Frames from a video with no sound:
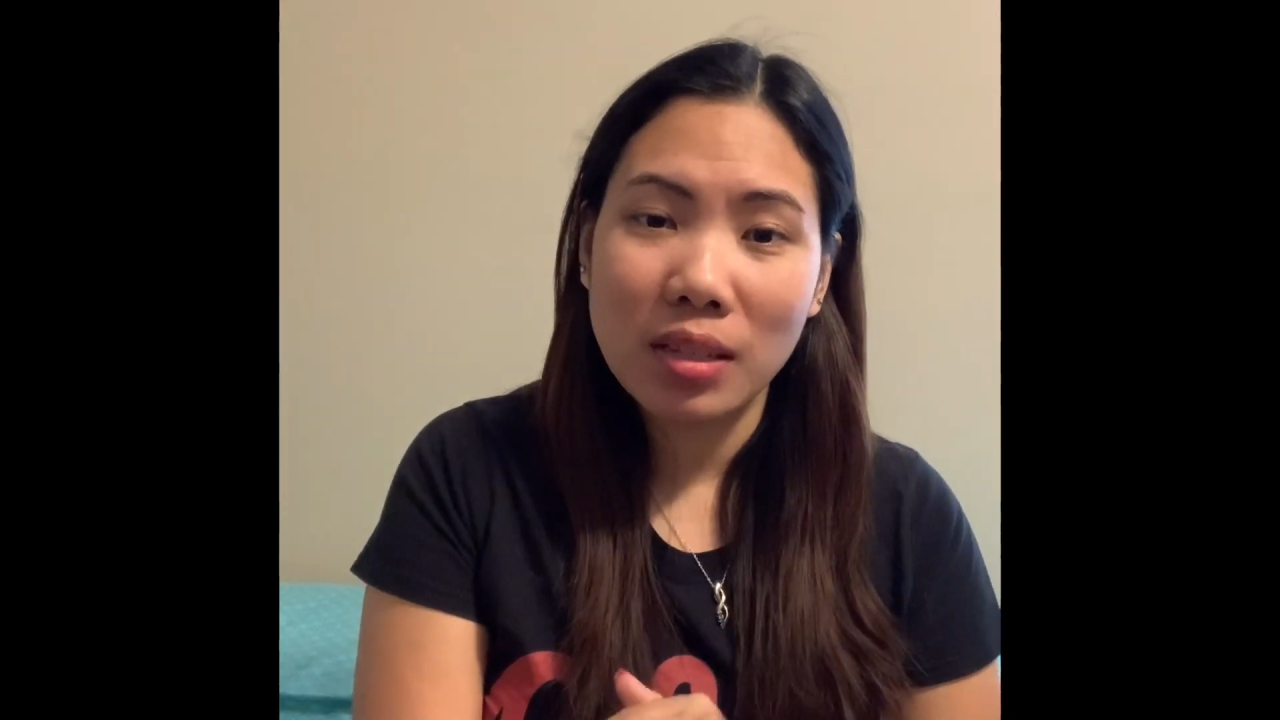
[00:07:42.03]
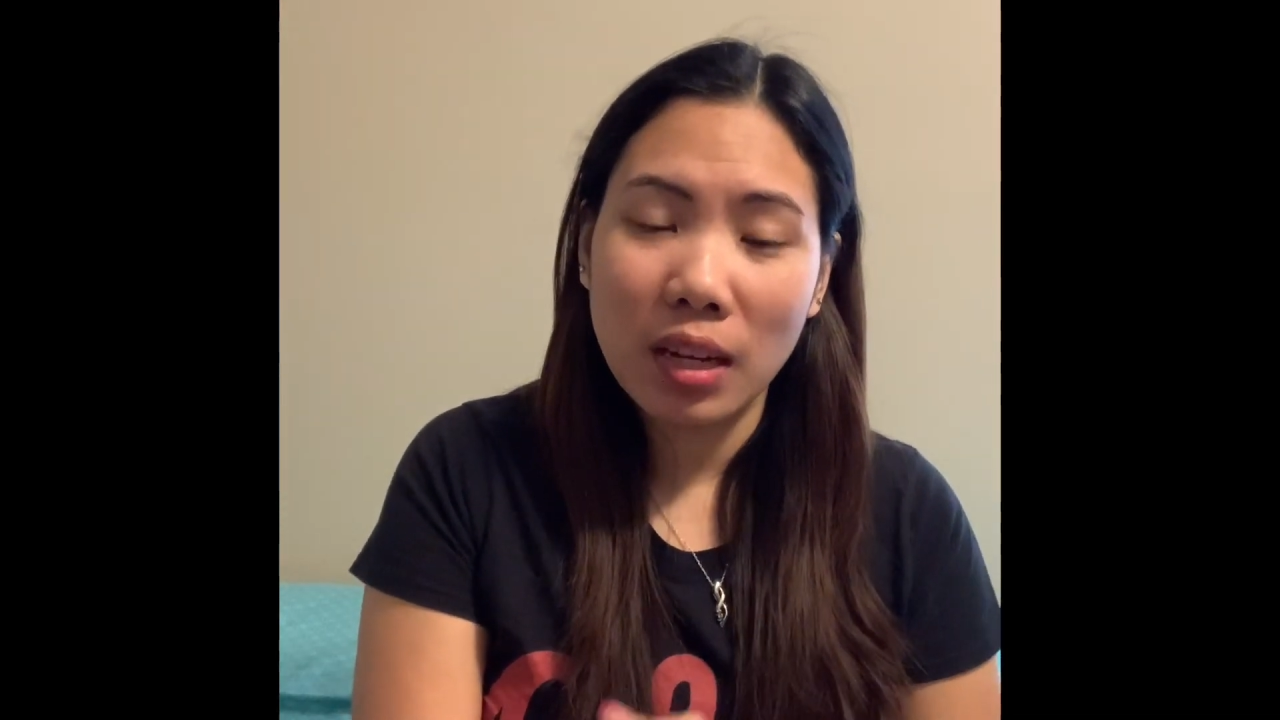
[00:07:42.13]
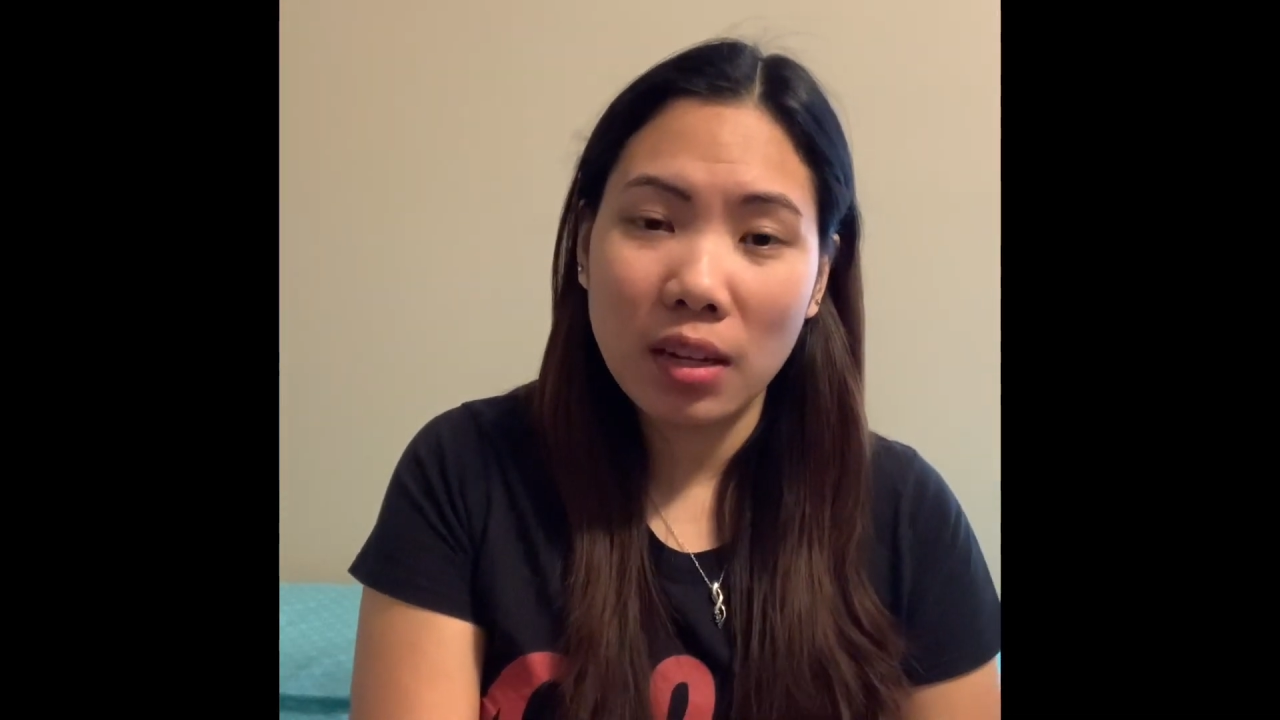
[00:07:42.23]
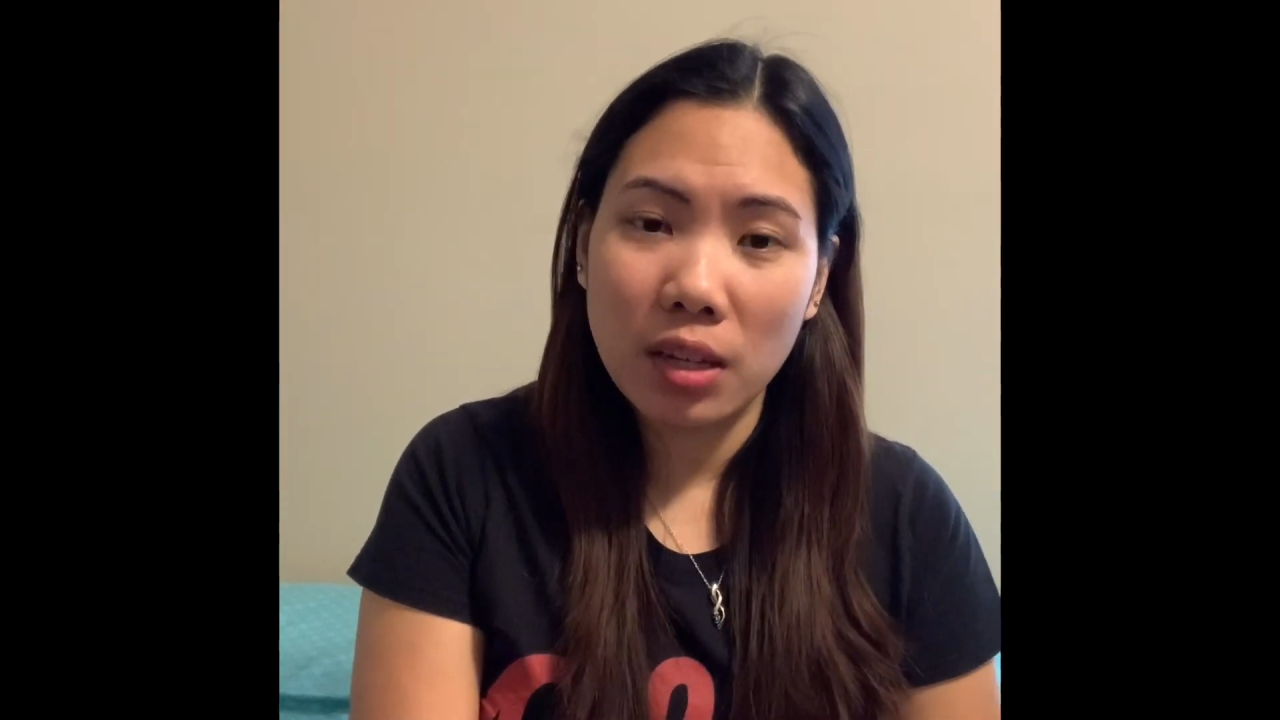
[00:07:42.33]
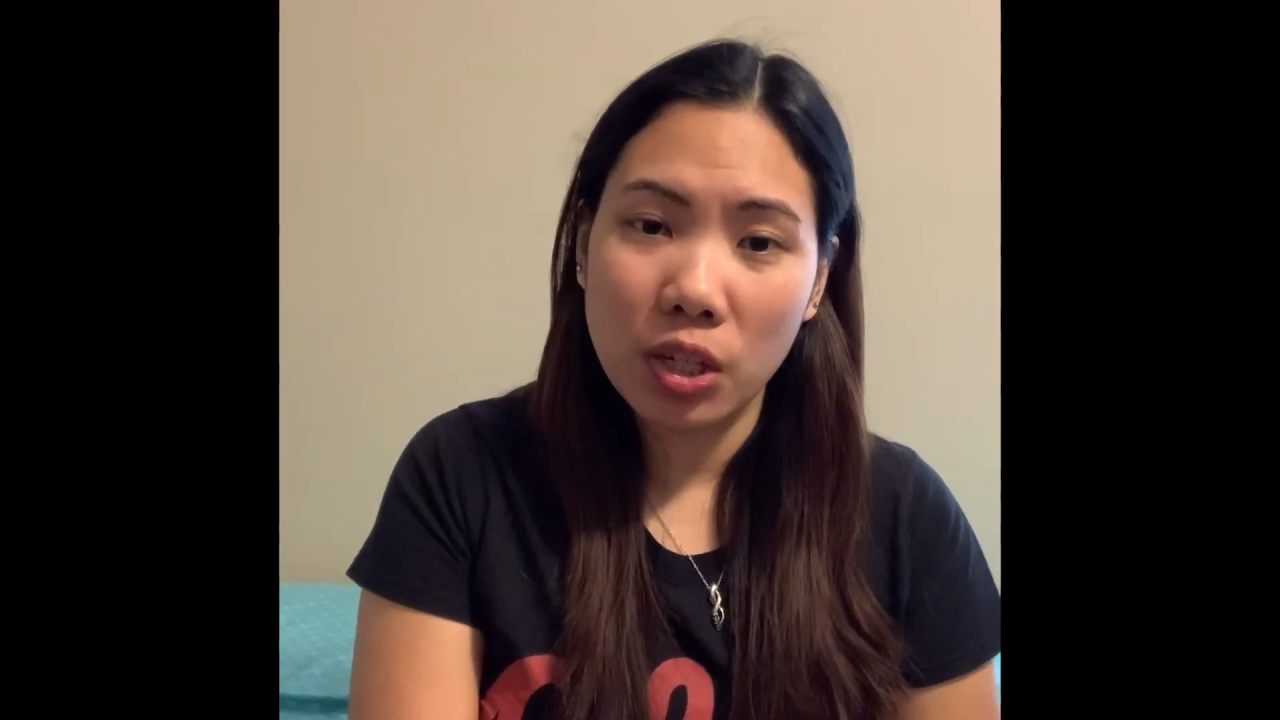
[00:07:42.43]

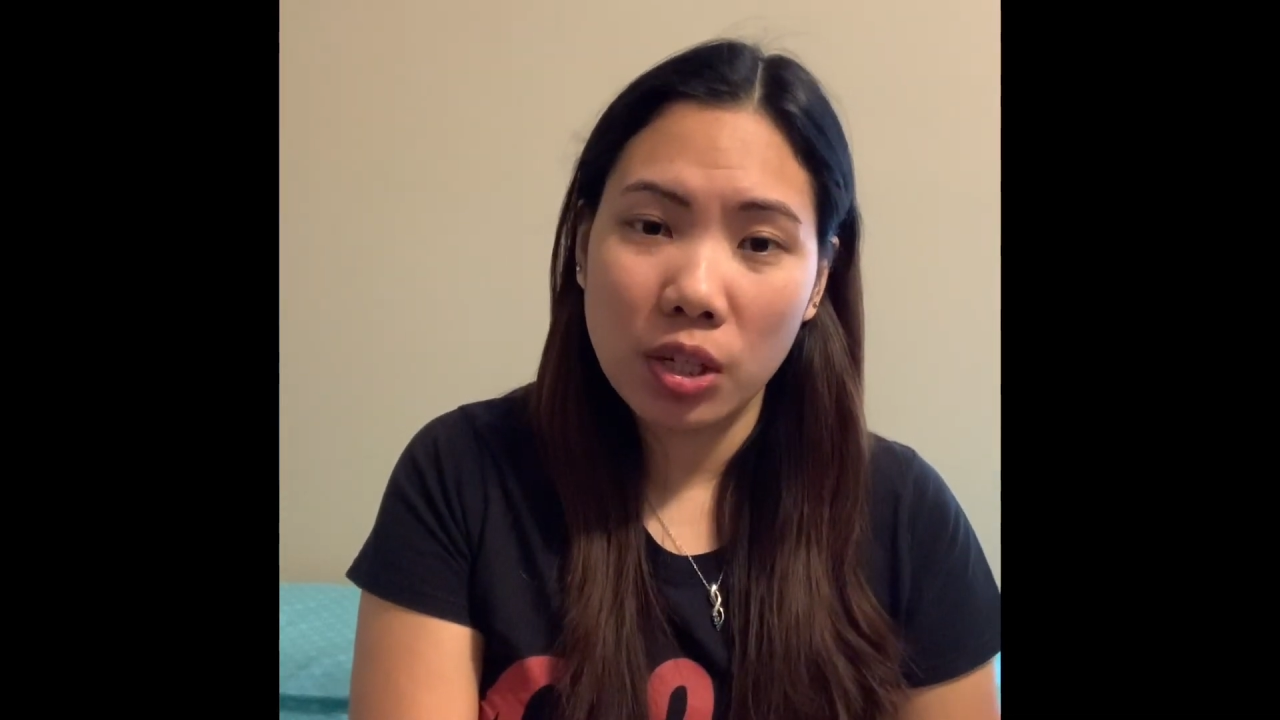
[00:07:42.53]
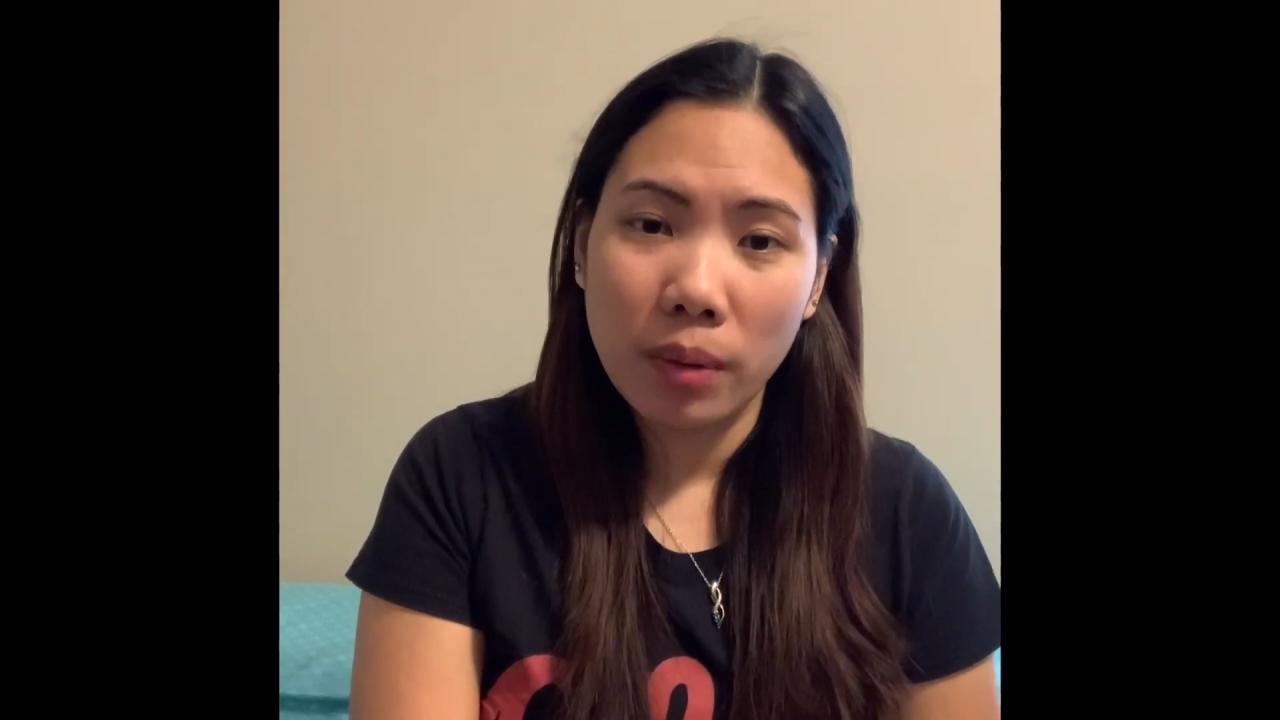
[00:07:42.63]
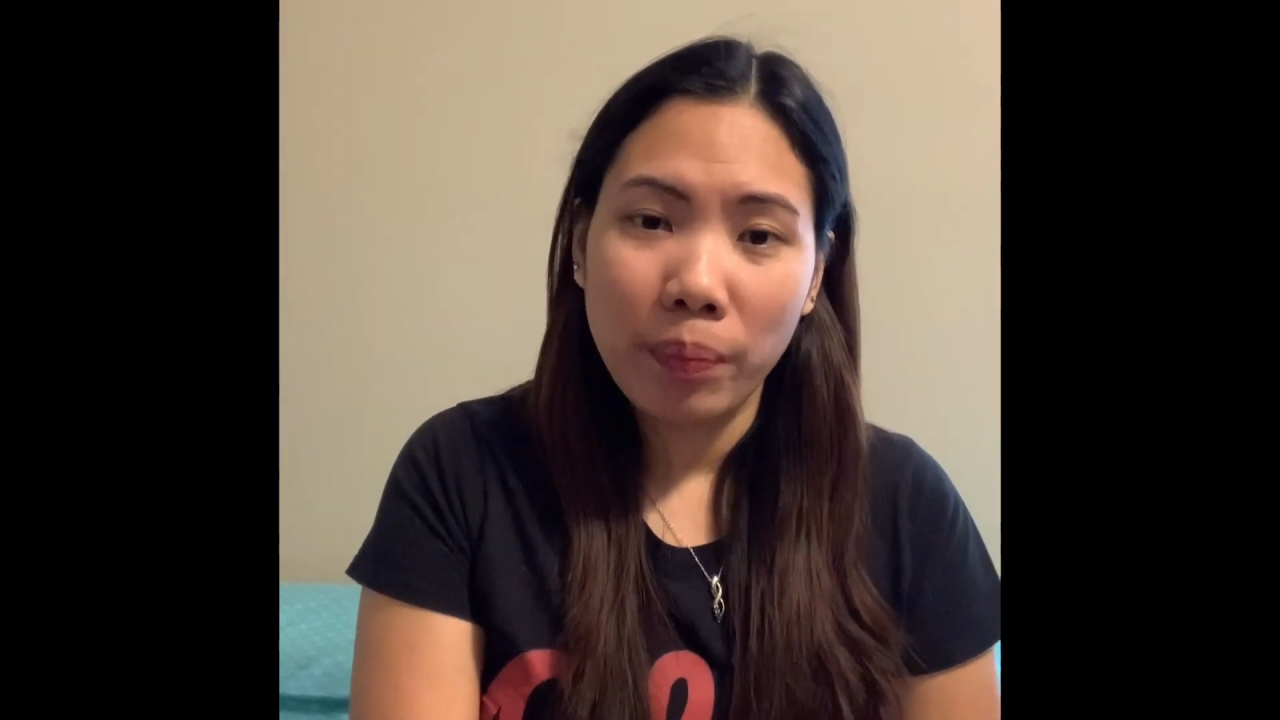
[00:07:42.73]
English,